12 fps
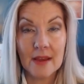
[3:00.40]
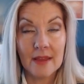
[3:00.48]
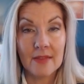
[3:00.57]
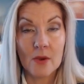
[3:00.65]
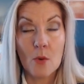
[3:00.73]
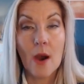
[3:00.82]

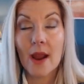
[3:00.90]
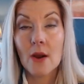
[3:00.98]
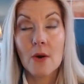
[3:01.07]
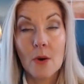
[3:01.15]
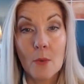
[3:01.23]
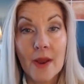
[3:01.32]
in the
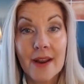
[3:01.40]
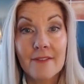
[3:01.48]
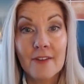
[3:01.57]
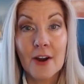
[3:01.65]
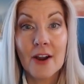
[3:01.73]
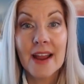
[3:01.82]
choir or
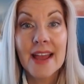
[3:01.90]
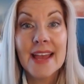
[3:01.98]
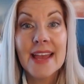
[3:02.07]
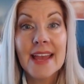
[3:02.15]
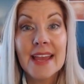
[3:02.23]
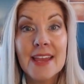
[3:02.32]
whatever,
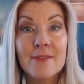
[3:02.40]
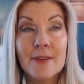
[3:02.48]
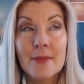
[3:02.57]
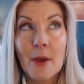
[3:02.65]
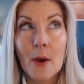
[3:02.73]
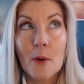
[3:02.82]

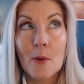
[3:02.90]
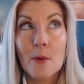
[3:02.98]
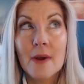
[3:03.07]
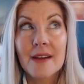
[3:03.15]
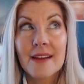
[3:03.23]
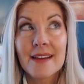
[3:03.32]
even
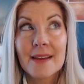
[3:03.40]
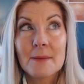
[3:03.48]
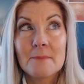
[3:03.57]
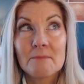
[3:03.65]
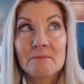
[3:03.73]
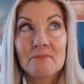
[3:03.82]
though
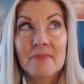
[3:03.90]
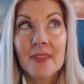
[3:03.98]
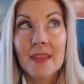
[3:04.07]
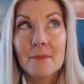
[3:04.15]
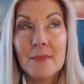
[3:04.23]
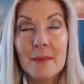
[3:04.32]

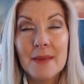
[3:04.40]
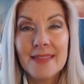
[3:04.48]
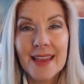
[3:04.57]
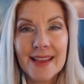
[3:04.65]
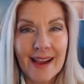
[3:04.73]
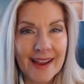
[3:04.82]
maybe
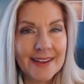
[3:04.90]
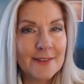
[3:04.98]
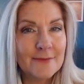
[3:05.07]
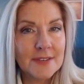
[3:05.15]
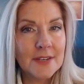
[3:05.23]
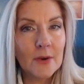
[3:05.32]
they kind
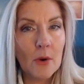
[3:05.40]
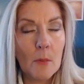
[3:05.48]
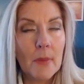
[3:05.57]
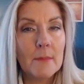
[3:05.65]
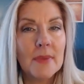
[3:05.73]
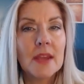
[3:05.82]
of do,
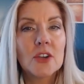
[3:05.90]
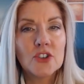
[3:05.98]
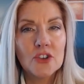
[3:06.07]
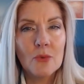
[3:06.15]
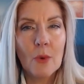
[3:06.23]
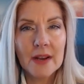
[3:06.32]
but
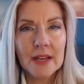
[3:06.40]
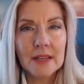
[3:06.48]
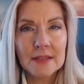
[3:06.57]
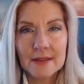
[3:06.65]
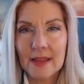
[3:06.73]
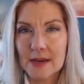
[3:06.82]
because you want
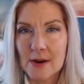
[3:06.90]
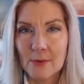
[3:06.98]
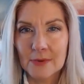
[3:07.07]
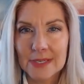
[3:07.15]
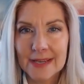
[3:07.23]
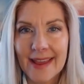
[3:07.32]
it, they
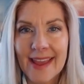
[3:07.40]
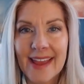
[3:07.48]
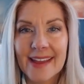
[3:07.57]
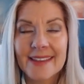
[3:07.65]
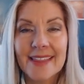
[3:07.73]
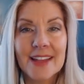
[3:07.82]
don't.
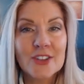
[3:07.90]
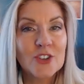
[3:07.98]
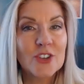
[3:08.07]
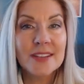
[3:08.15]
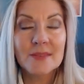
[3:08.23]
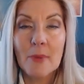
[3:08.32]
And that's
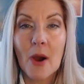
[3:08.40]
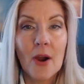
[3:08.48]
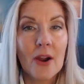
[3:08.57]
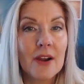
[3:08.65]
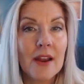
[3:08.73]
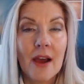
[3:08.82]
just
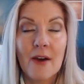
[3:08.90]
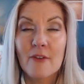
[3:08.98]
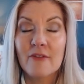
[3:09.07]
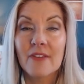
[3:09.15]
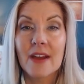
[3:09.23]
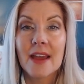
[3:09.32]
part
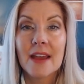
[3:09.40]
of